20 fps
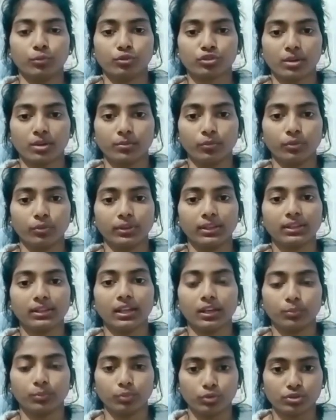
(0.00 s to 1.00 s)
Mohit
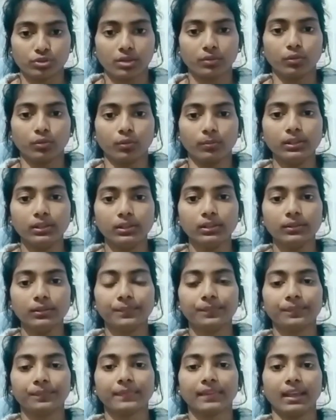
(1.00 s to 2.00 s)
and Pusha Komal,
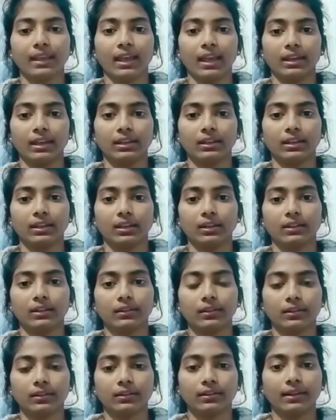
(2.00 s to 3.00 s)
and
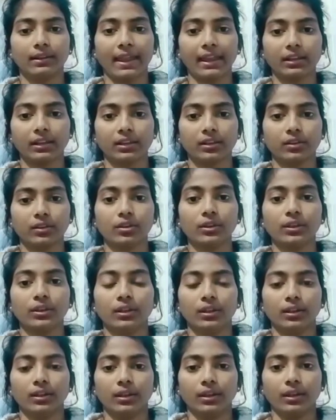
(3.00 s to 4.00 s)
another like.
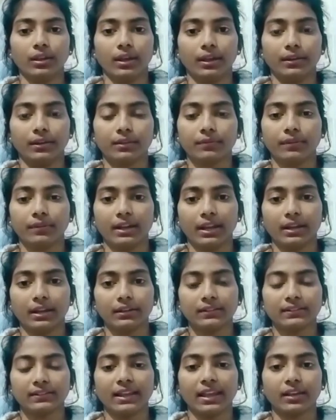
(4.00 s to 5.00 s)
And the
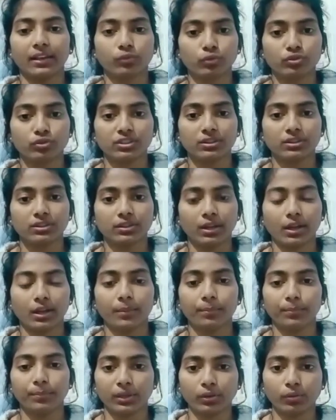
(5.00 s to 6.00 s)
varieties like Suchitra,
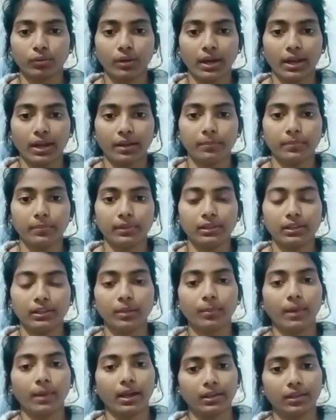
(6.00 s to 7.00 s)
Pico Arbel,
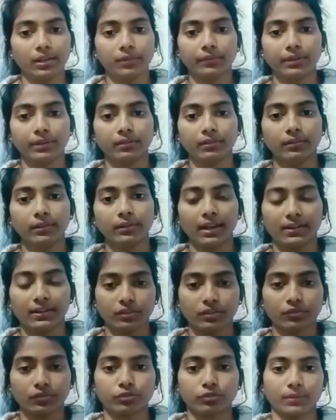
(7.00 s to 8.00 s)
Himalayan Wonder,
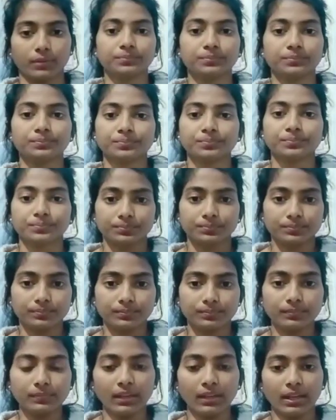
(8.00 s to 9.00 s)
etc.
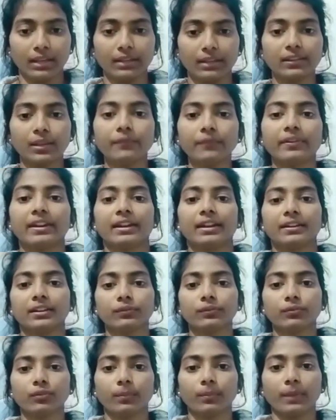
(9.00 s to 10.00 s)
And some
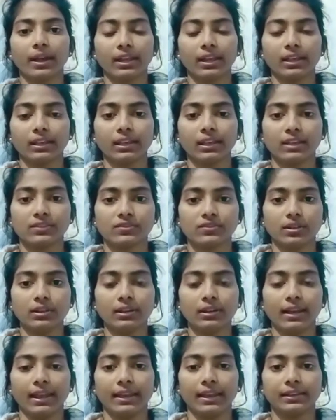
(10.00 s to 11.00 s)
varieties from IIHR
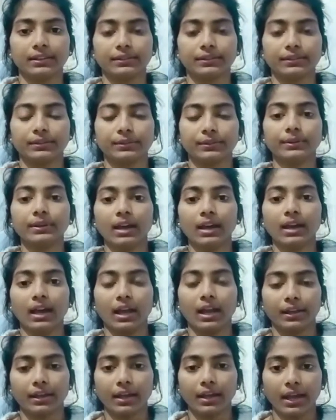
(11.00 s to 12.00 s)
like
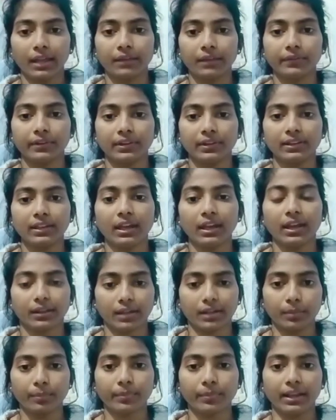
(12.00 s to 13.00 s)
Arca Ivory,
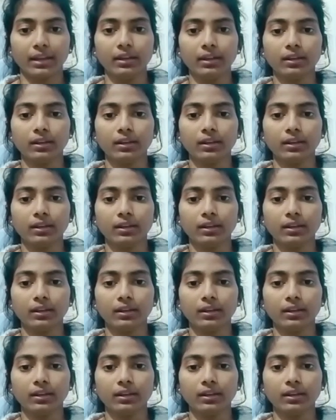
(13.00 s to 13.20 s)
Arca Pride.